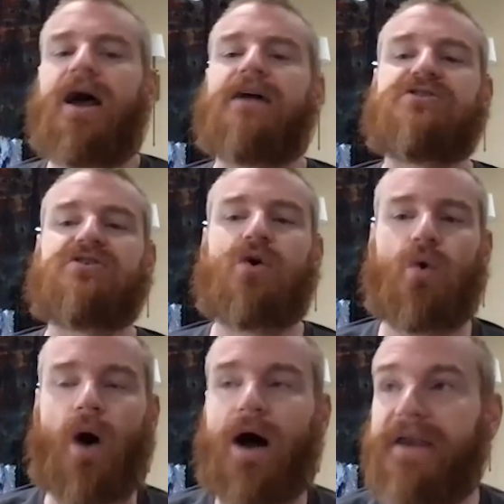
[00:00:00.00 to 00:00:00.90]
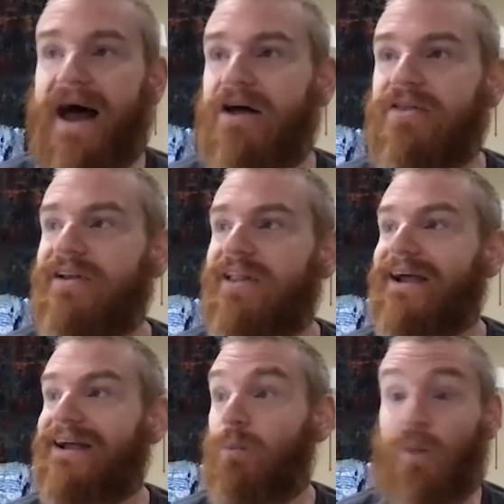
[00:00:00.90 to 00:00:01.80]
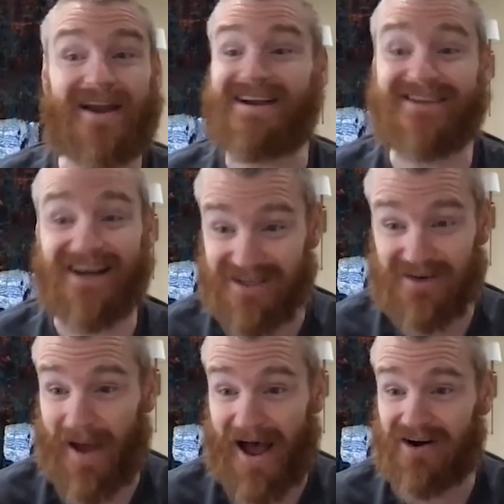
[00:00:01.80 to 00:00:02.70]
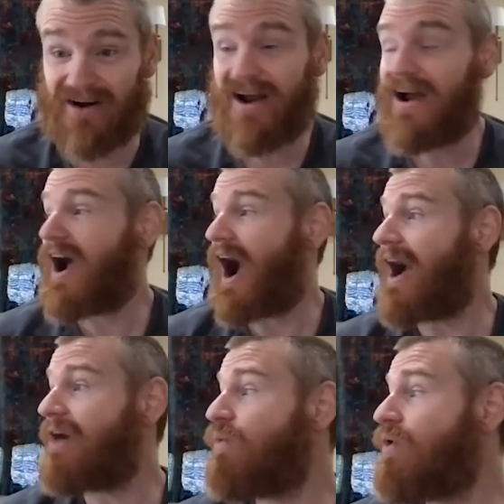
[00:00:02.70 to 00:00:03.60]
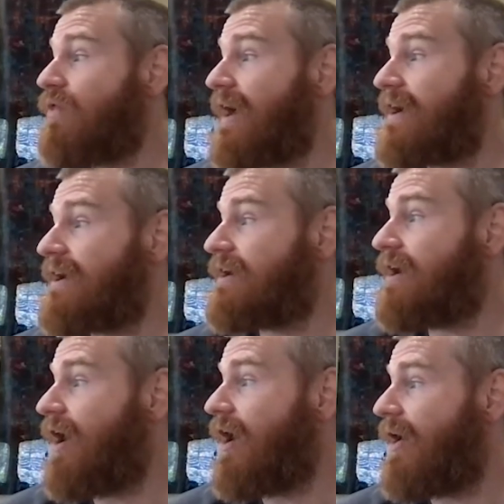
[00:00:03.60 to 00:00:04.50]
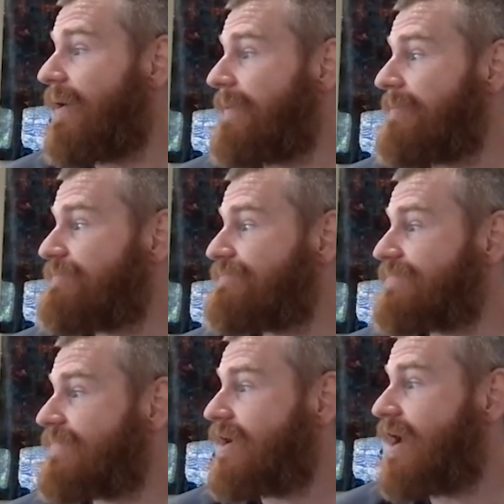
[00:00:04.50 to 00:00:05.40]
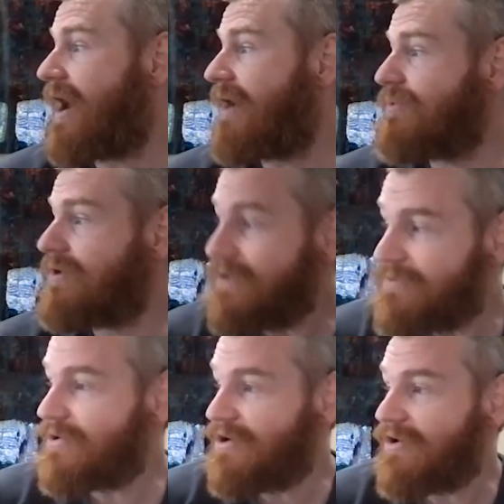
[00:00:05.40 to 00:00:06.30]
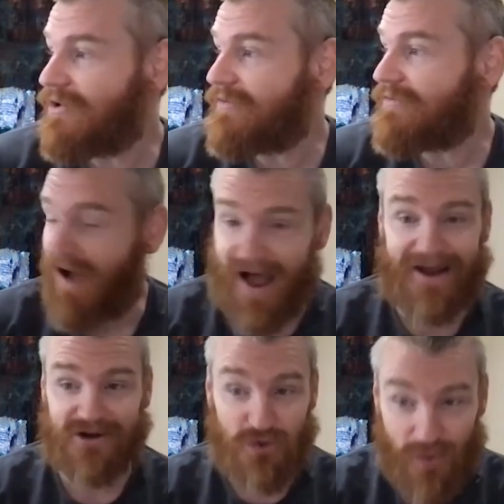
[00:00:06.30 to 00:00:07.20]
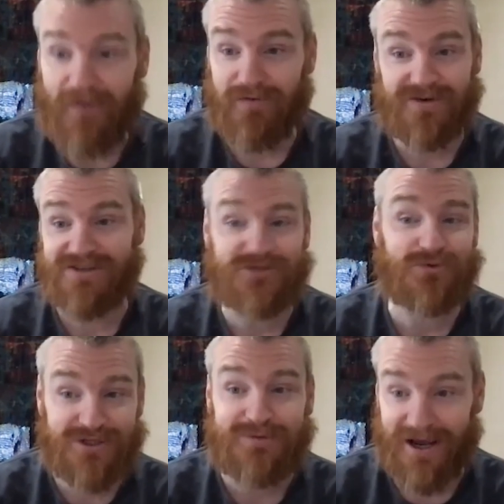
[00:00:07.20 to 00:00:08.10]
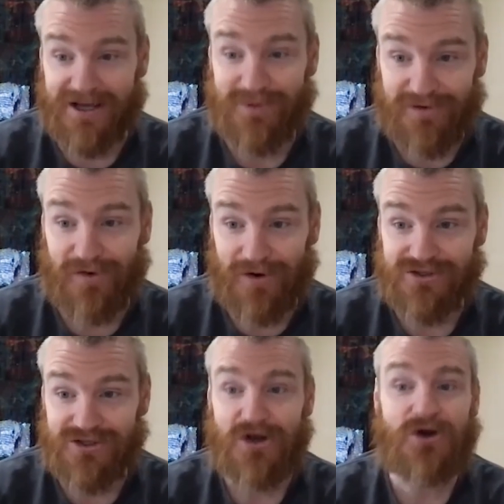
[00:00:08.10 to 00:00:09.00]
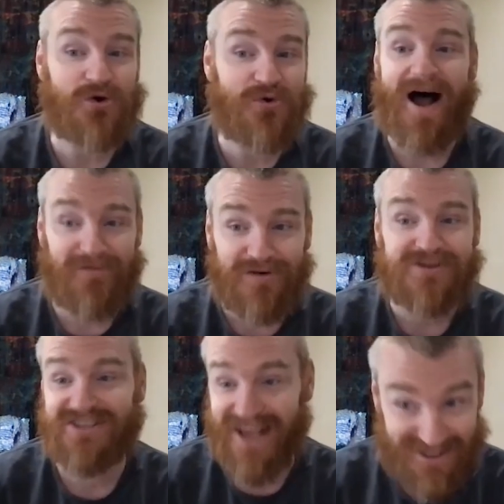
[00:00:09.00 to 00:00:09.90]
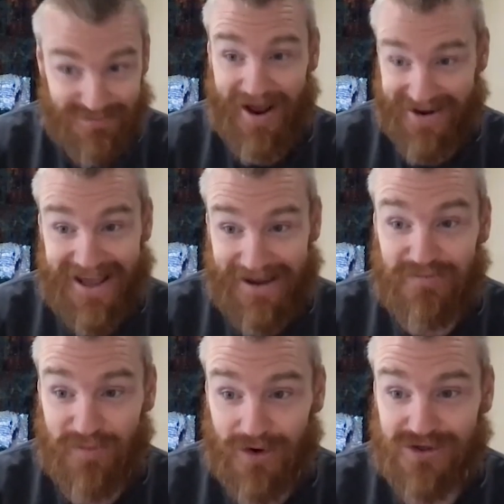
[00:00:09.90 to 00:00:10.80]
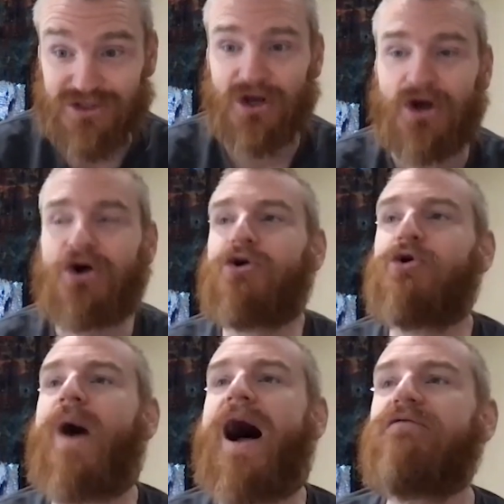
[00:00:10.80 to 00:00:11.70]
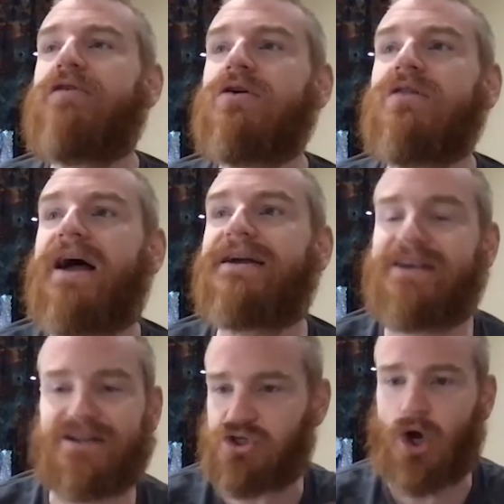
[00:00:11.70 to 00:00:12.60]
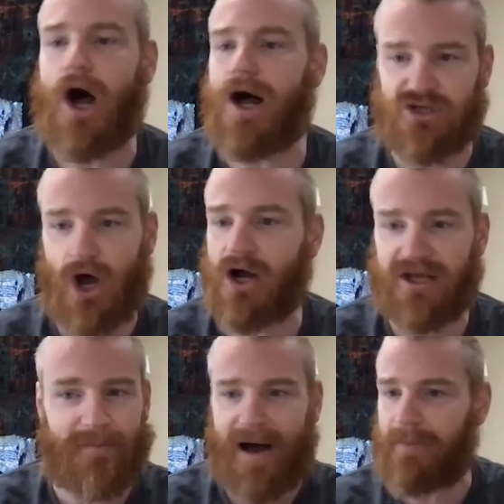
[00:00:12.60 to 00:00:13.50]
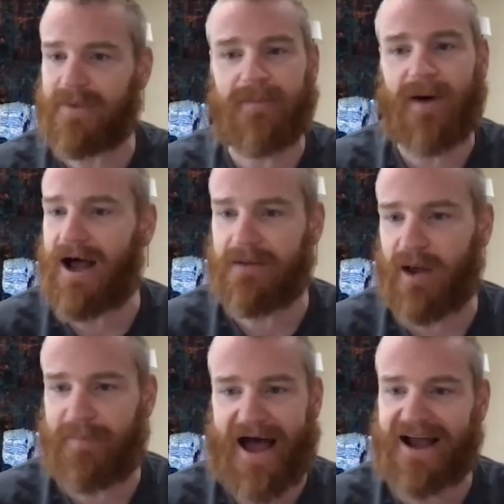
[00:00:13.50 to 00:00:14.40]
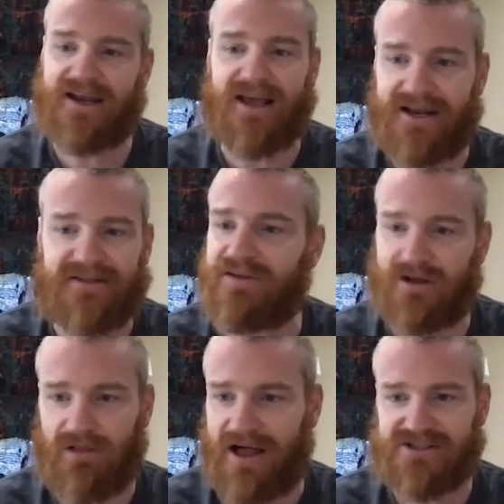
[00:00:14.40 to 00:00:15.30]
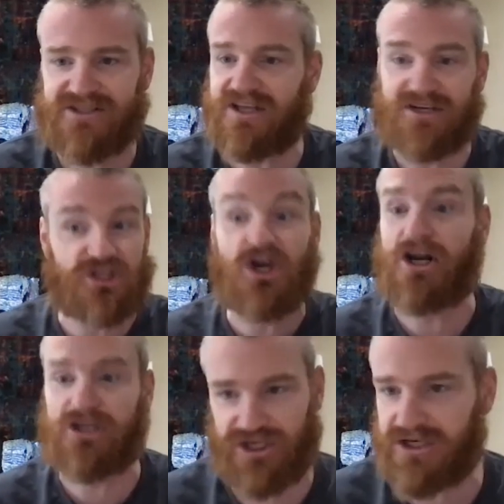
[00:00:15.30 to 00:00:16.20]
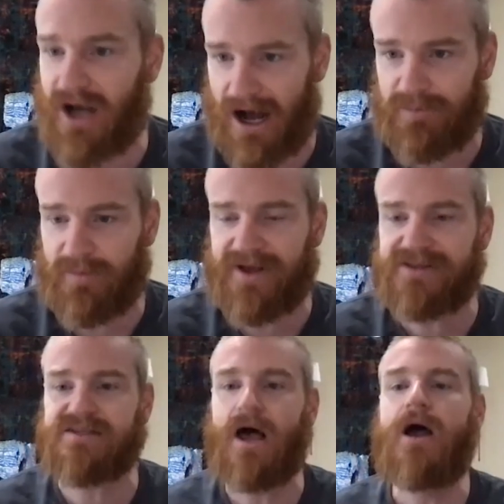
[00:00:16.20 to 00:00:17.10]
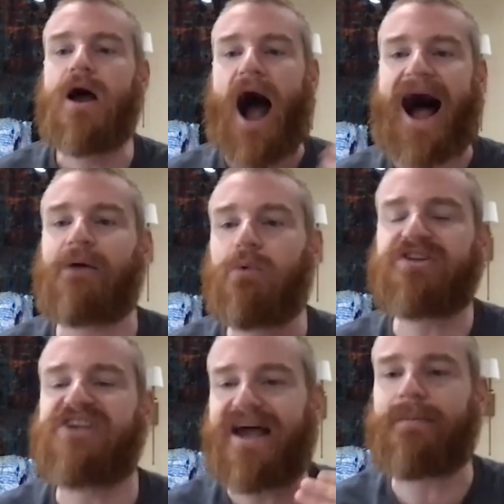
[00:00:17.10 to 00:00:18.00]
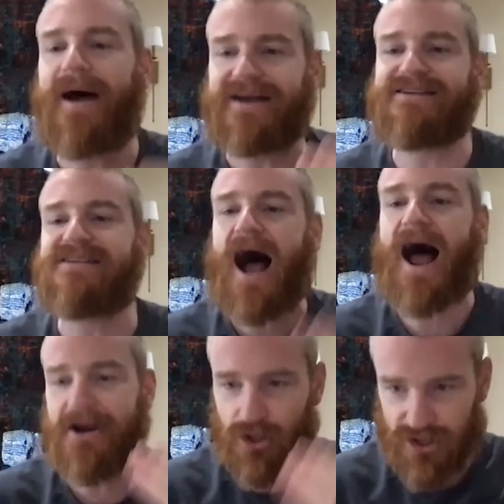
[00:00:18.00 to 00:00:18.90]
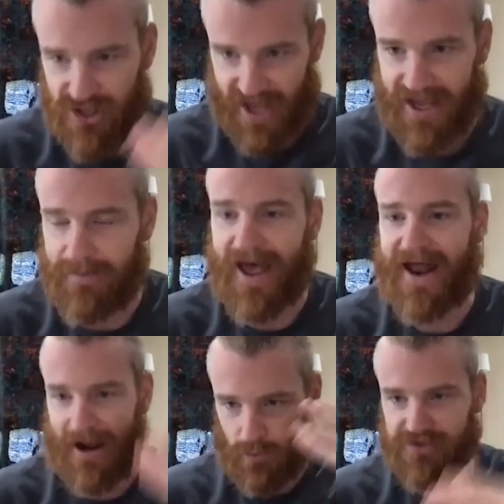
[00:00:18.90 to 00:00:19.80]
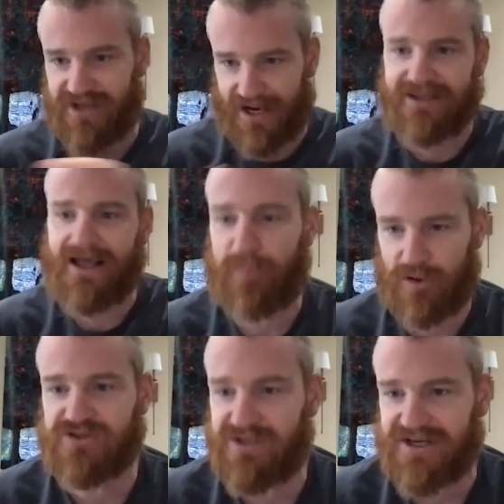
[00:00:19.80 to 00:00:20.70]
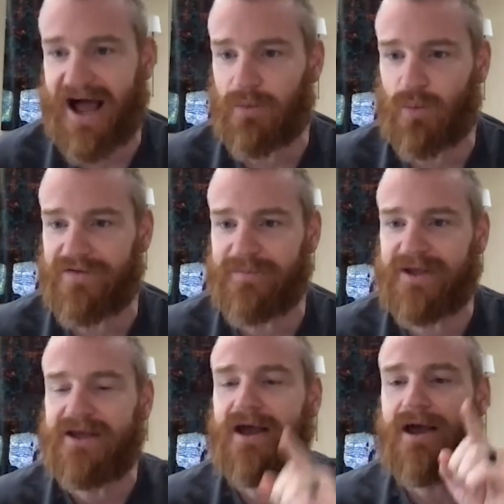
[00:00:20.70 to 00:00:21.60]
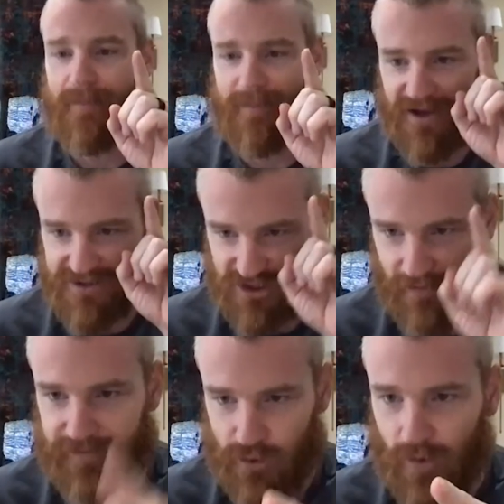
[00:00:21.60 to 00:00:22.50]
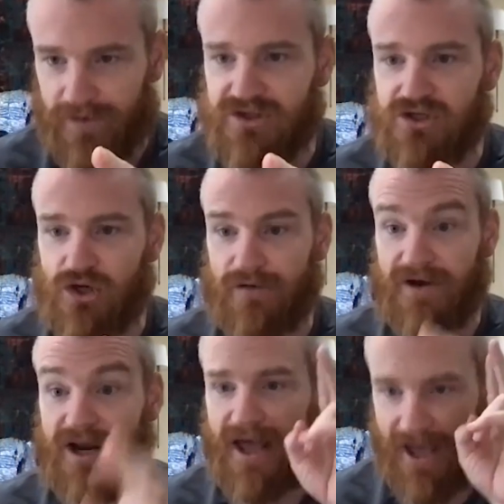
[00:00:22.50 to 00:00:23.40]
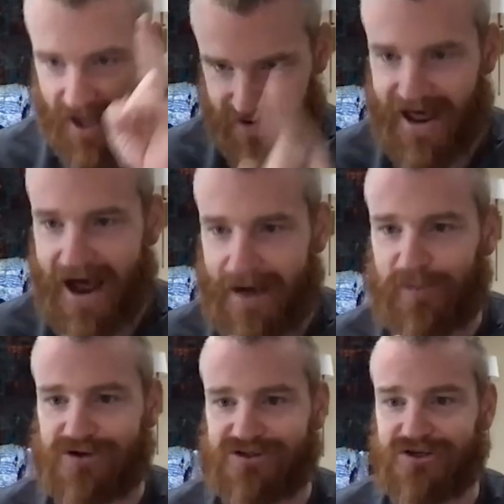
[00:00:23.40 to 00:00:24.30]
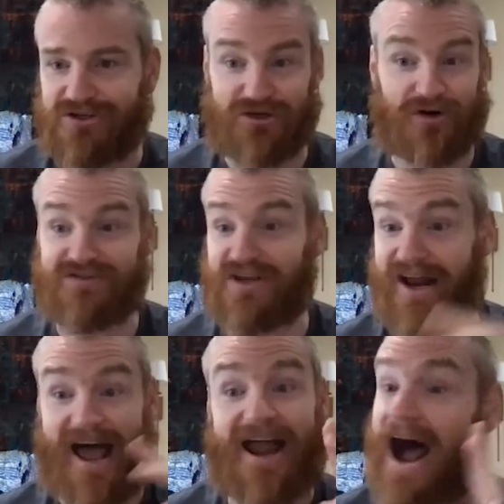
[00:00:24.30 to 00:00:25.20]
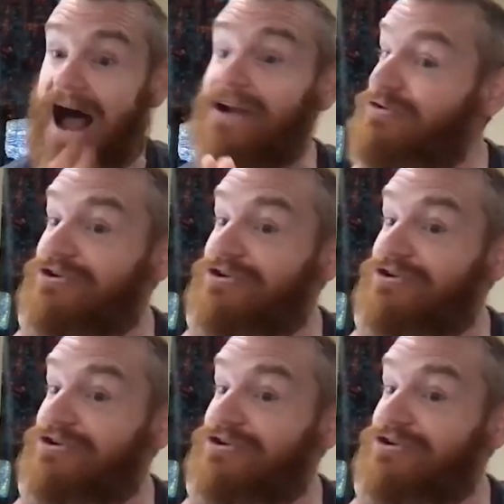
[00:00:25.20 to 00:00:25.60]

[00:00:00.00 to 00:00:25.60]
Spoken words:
And so now that like winning doesn't matter, I will like, I really will find whoever disrespects me first, whoever says my name first, whoever like gets caught talking about me behind my back in anything less than gushing compliments, I will take my entire game and I will take that person down with me because the viewers deserve it and that person deserves it and I don't